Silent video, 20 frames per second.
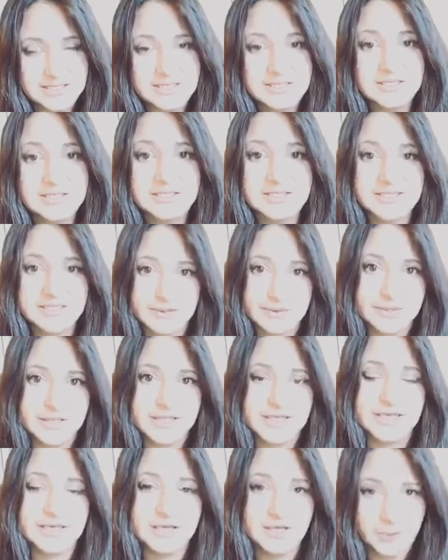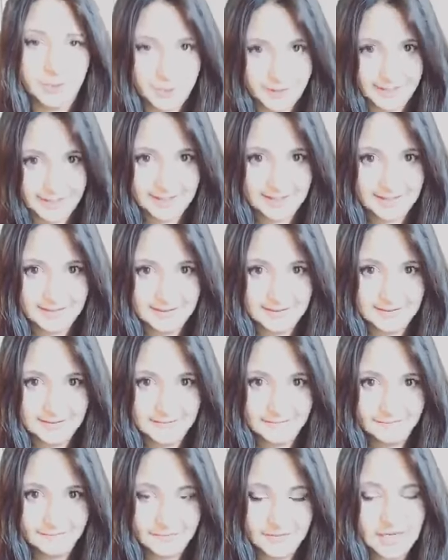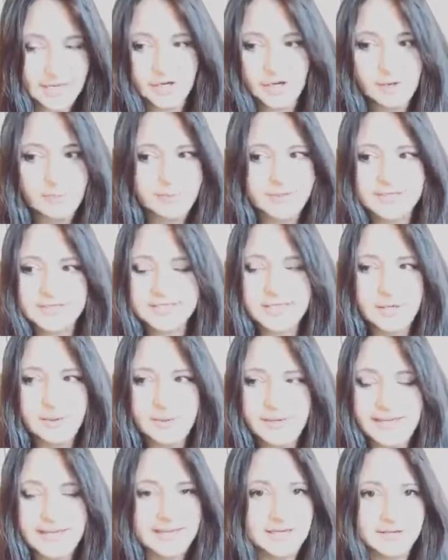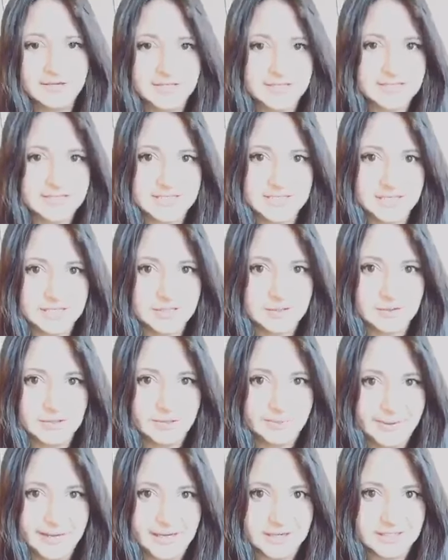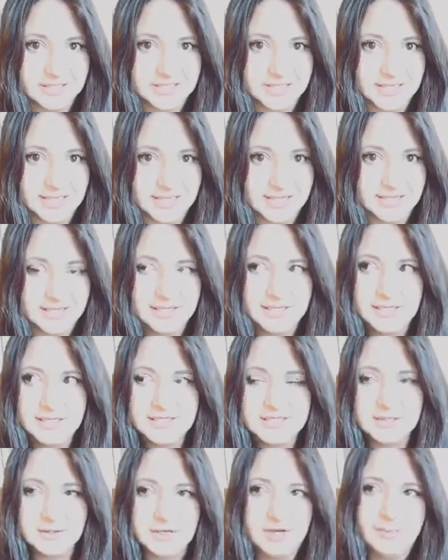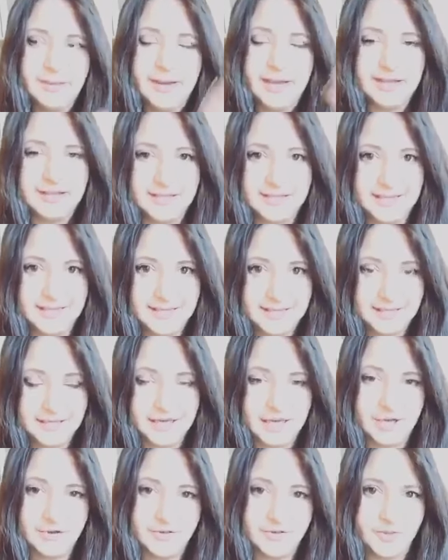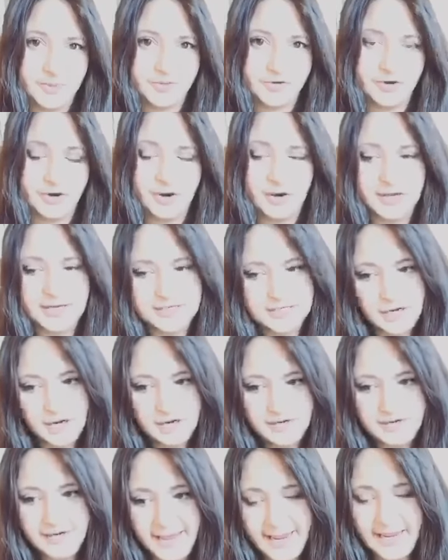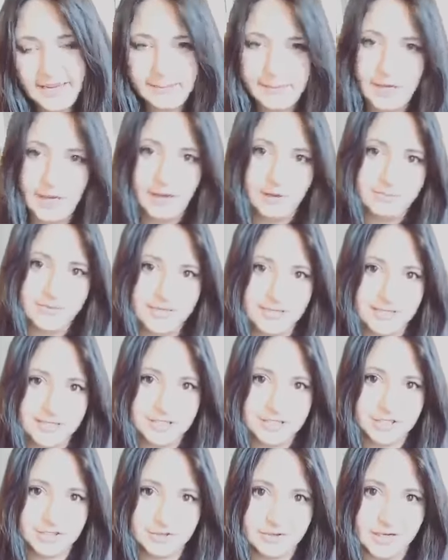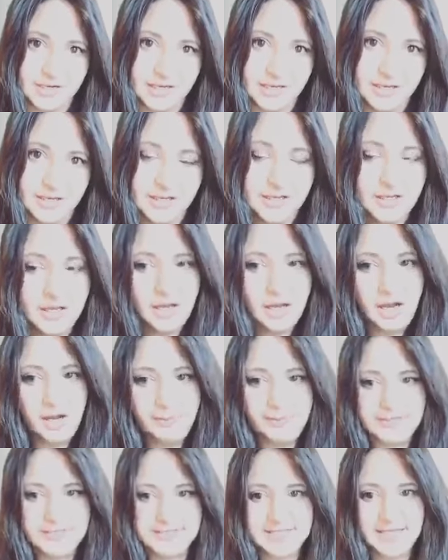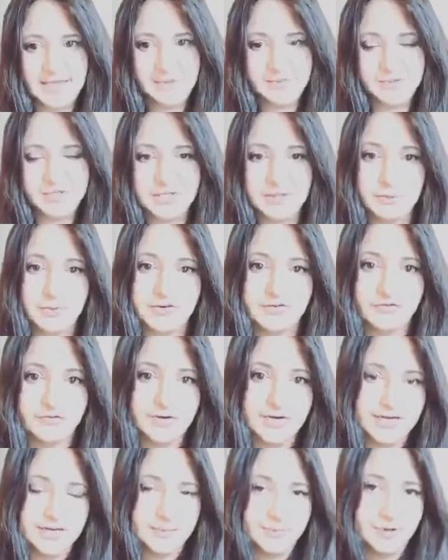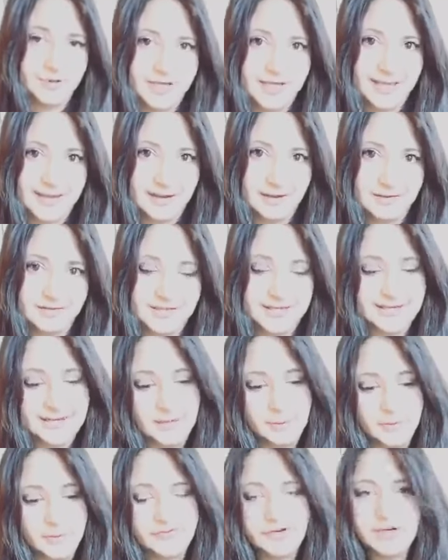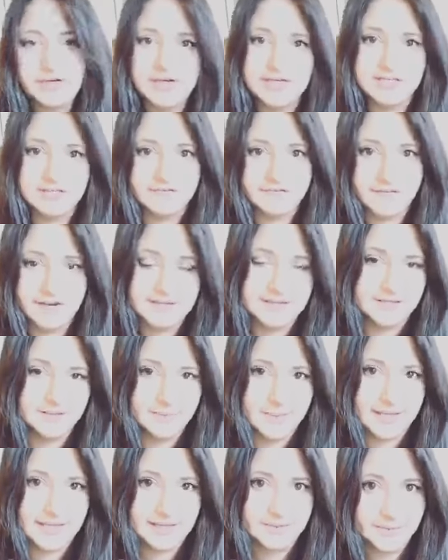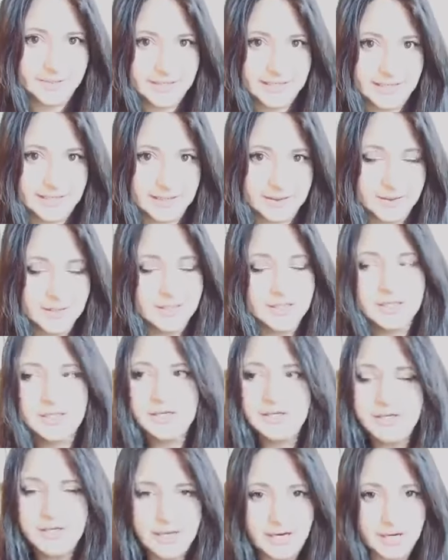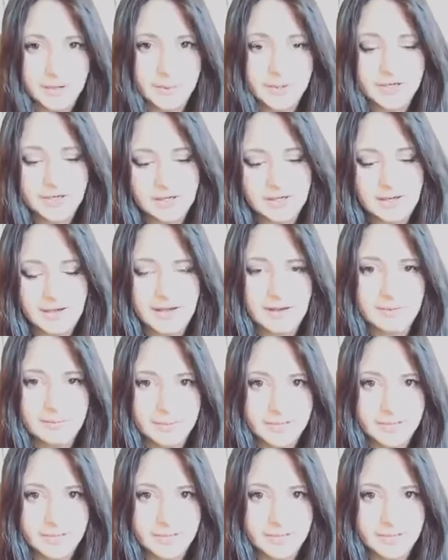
deal with it quick, and not be so egotistical about it. It's all about the ego, the pride, our name, our ministry, our perception. We've really put it out there. Now we've got to defend the baby now. No, we've got to humble